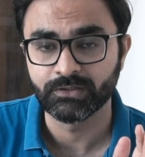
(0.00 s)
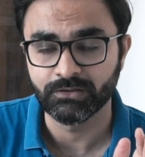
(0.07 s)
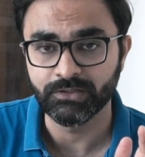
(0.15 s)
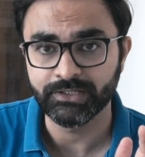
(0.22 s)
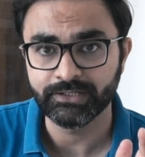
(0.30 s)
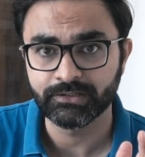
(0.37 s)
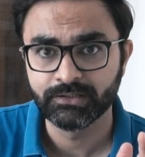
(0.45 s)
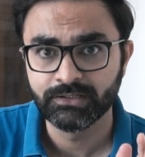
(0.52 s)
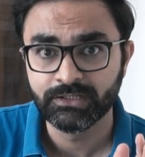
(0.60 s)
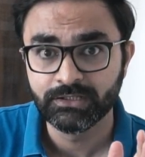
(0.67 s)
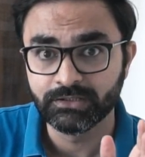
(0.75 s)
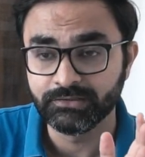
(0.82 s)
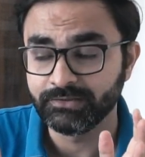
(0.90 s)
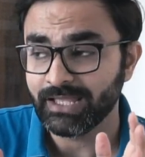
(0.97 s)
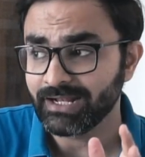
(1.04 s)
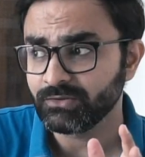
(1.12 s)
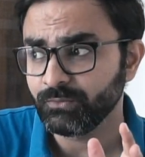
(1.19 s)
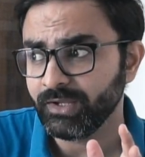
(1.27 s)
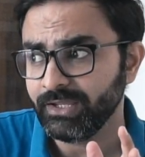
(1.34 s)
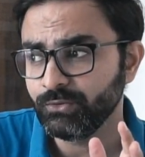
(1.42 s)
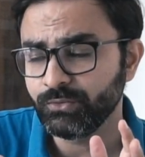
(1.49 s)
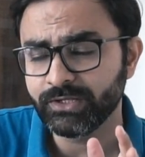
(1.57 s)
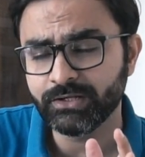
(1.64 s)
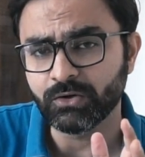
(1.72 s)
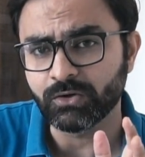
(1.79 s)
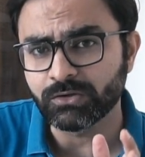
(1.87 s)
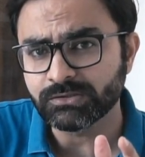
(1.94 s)
All right, that way you
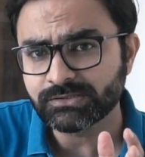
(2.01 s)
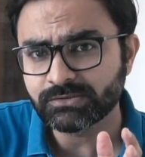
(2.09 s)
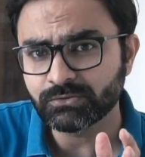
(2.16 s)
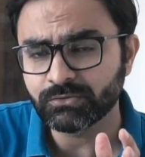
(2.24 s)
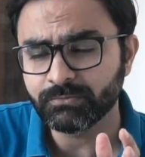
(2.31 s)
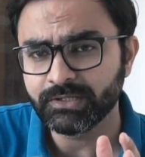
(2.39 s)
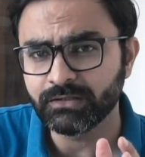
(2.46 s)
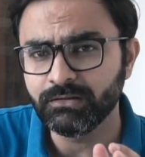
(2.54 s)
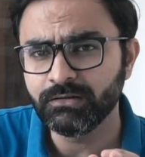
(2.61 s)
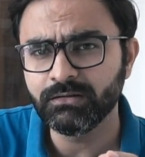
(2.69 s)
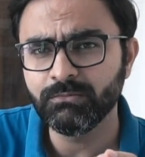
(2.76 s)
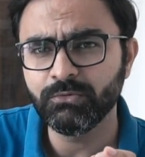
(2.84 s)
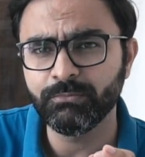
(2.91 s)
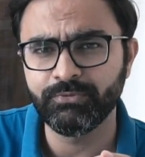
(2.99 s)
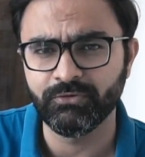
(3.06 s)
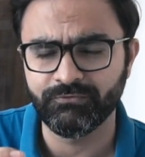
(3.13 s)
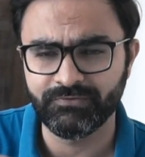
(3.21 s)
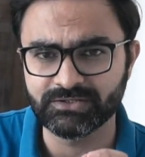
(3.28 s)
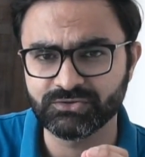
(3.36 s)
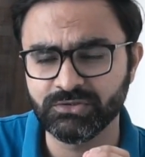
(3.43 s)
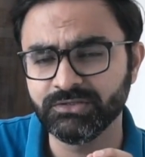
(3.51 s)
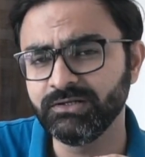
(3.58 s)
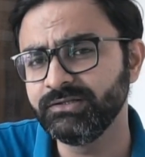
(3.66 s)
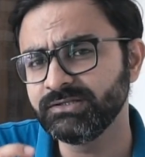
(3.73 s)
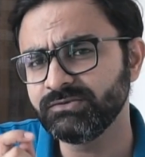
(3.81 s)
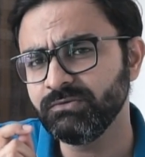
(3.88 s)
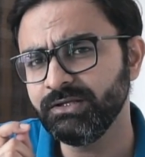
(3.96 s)
can also be a little more professional.
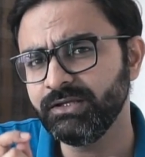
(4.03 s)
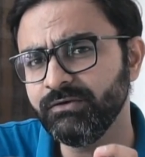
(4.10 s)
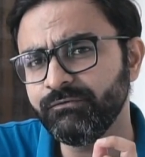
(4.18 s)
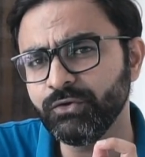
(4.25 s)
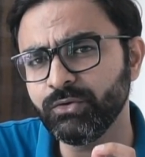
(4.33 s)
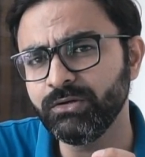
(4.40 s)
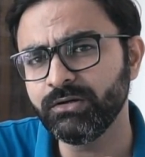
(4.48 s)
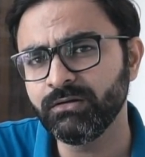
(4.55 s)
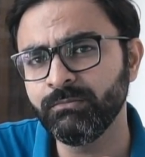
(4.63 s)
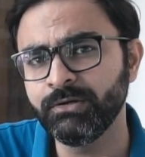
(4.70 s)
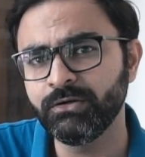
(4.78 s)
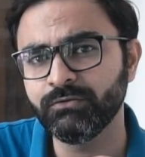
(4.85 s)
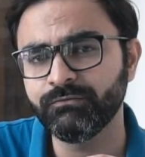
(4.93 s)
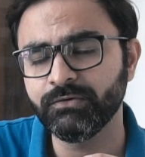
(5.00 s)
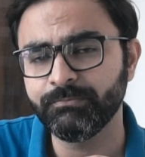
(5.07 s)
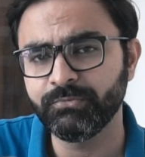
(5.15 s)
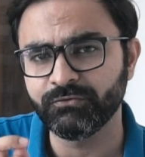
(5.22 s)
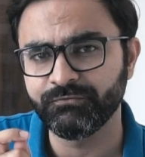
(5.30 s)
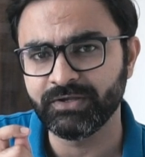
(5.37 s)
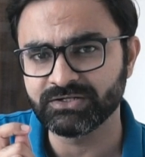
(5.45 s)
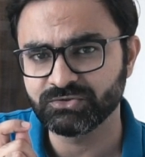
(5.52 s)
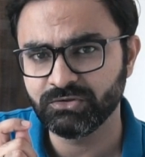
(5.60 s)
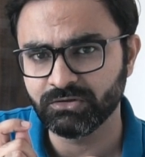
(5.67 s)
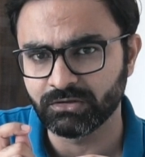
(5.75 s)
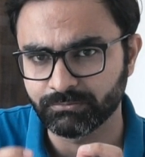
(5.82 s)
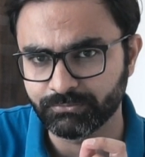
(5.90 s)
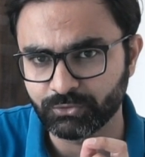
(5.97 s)
This will give you a little bit of a
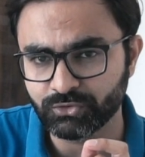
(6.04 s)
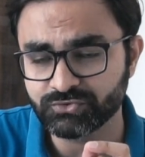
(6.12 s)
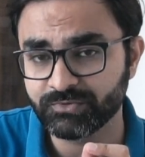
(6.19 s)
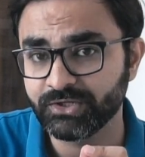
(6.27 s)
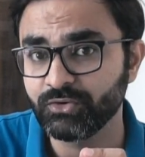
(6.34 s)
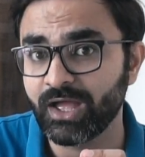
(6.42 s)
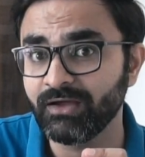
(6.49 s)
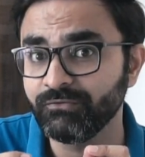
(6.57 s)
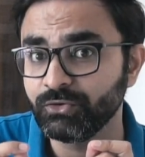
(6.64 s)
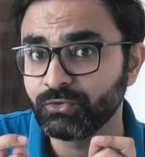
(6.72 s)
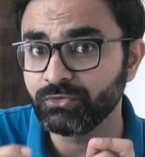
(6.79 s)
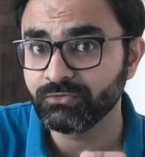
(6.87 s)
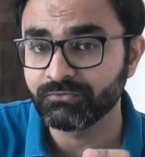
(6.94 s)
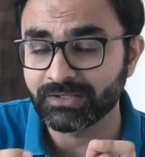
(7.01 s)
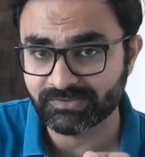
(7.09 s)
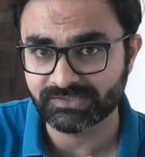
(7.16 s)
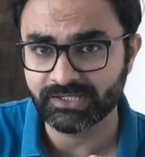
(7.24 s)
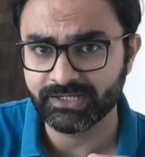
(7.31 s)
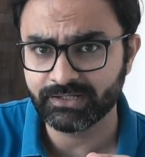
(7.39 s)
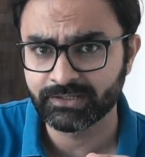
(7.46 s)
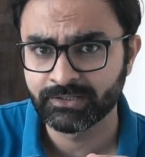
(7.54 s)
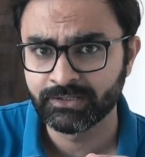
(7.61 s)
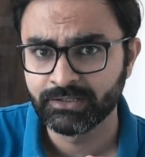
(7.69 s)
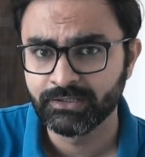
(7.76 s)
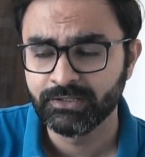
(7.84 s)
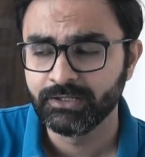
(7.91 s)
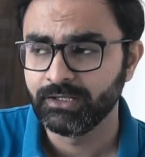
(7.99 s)
professional approach where you have your own website.
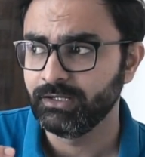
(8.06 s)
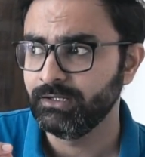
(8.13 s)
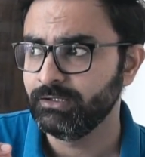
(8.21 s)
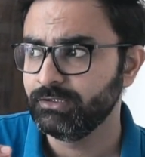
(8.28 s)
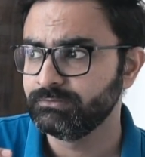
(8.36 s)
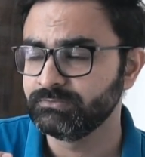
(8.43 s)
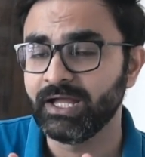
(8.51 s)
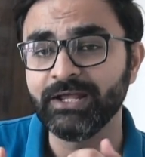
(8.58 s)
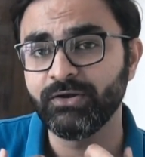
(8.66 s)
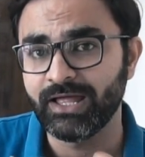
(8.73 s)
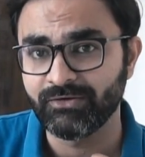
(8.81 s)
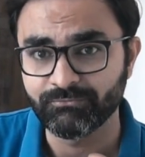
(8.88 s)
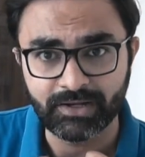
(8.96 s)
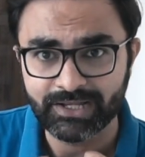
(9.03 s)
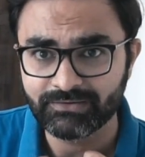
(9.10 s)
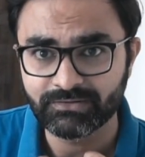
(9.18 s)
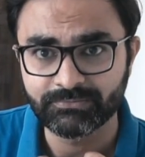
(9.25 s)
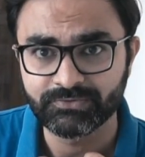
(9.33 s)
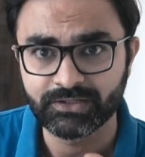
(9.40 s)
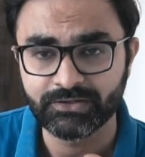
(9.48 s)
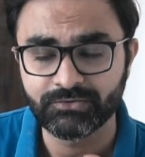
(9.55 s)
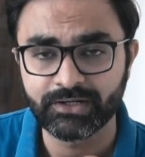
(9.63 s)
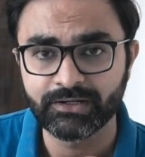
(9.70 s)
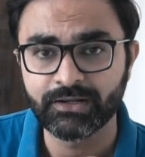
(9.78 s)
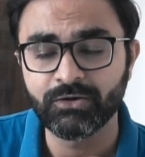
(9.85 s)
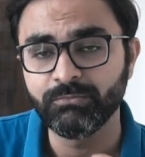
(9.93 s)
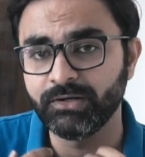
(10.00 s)
I don't have my website
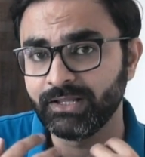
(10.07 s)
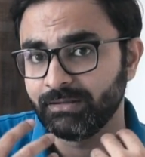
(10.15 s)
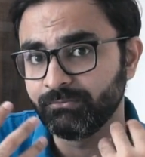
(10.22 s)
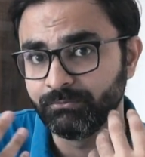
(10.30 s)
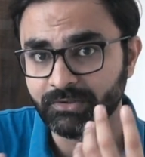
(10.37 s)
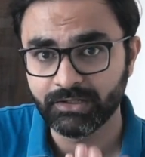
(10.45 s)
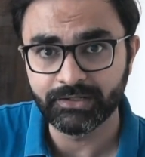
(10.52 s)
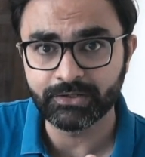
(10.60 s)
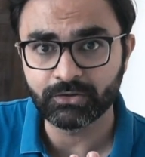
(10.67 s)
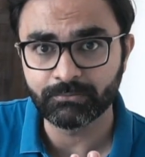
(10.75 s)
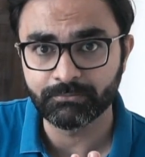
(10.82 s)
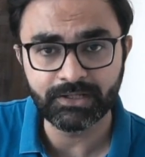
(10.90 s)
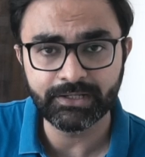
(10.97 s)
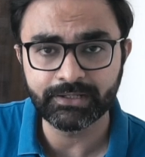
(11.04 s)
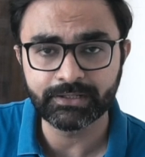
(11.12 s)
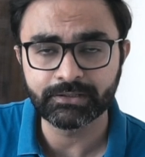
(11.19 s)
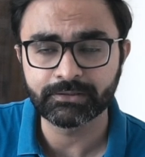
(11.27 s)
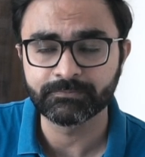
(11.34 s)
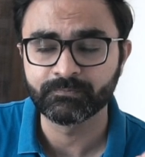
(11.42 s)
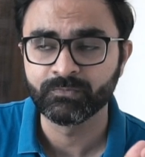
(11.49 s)
right now, but I'm building it.